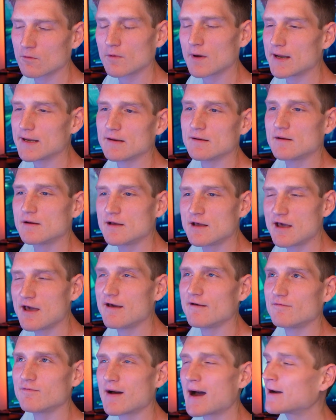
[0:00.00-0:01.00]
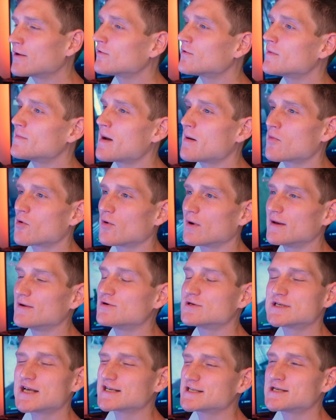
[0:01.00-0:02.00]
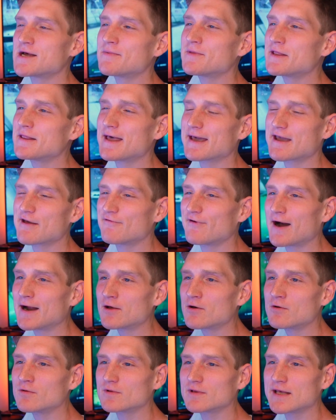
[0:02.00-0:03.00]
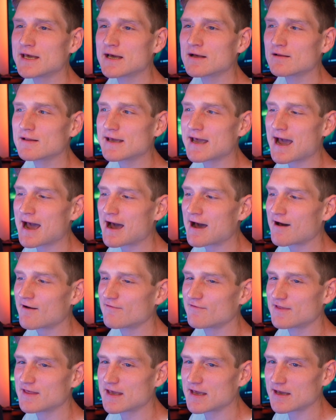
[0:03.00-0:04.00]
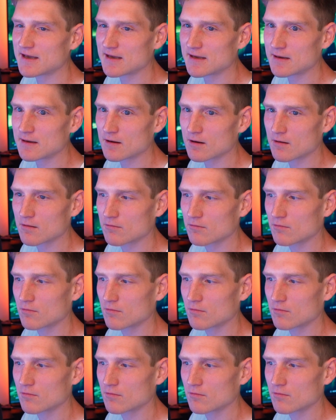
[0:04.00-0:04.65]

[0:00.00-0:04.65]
wait, I don't remember what, it was like something like, if I don't legally have the,